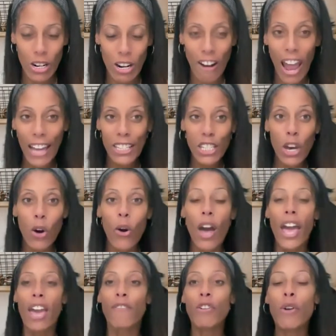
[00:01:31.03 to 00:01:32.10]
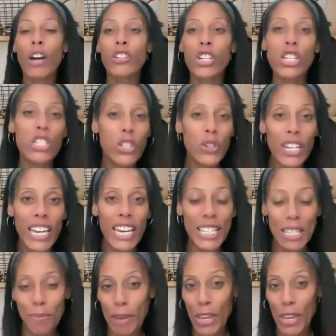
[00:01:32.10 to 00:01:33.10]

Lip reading: All right. So if you are just tuning in to me,